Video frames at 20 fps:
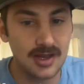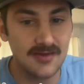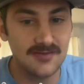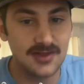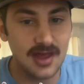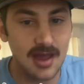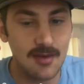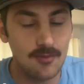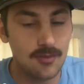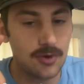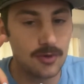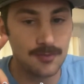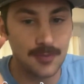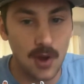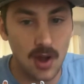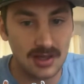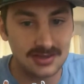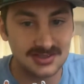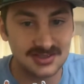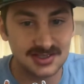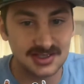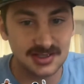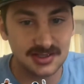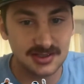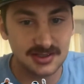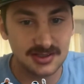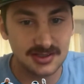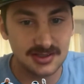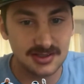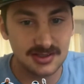of them were bust.
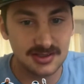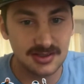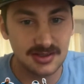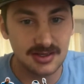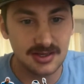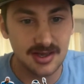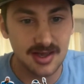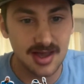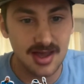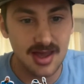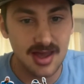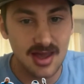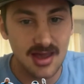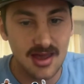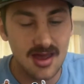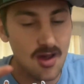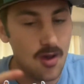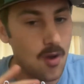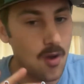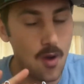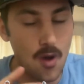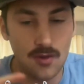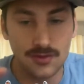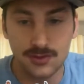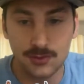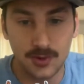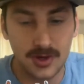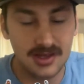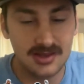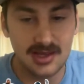All
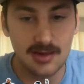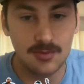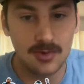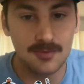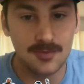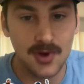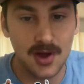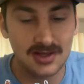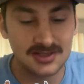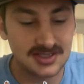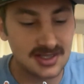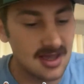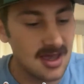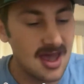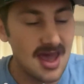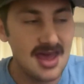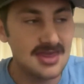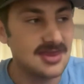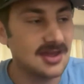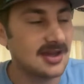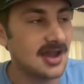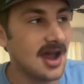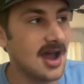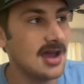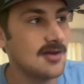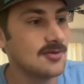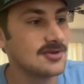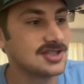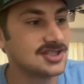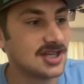3 of them were bust. The guy
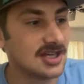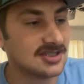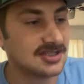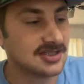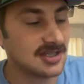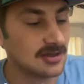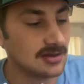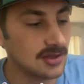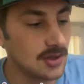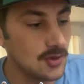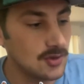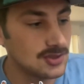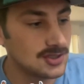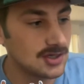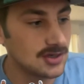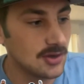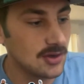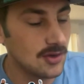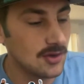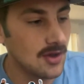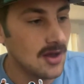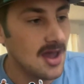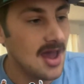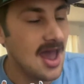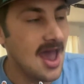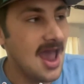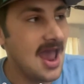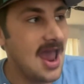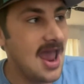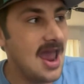was just delusional,
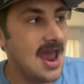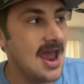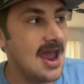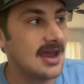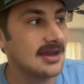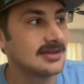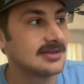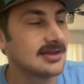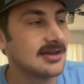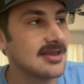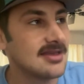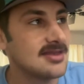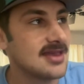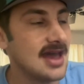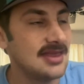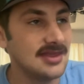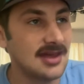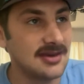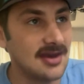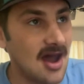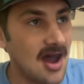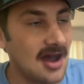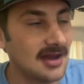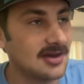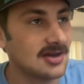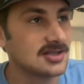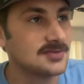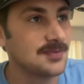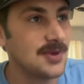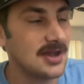and then the
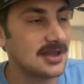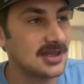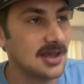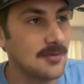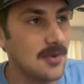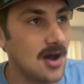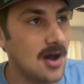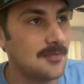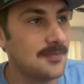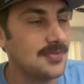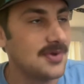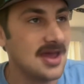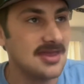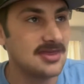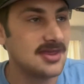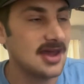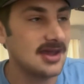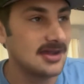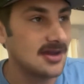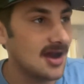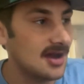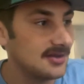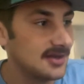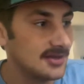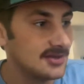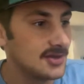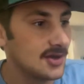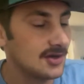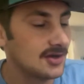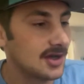Niners picked him up, and thank God they
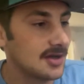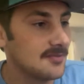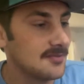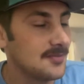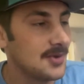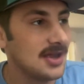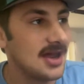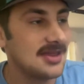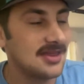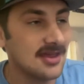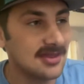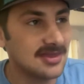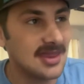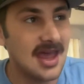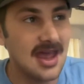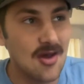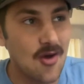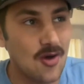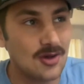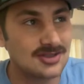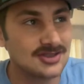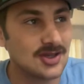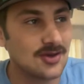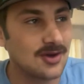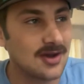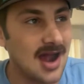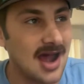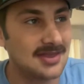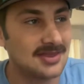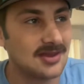took him. But I think they also
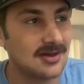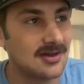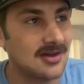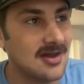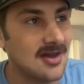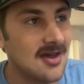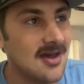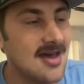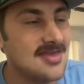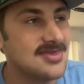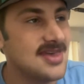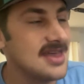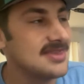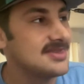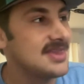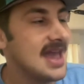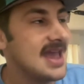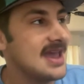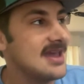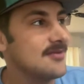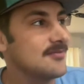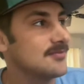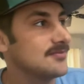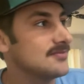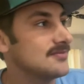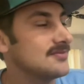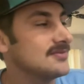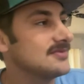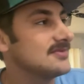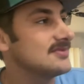got they
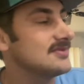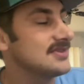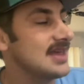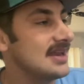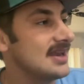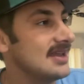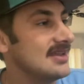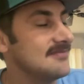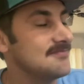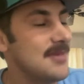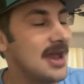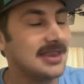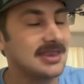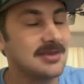didn't make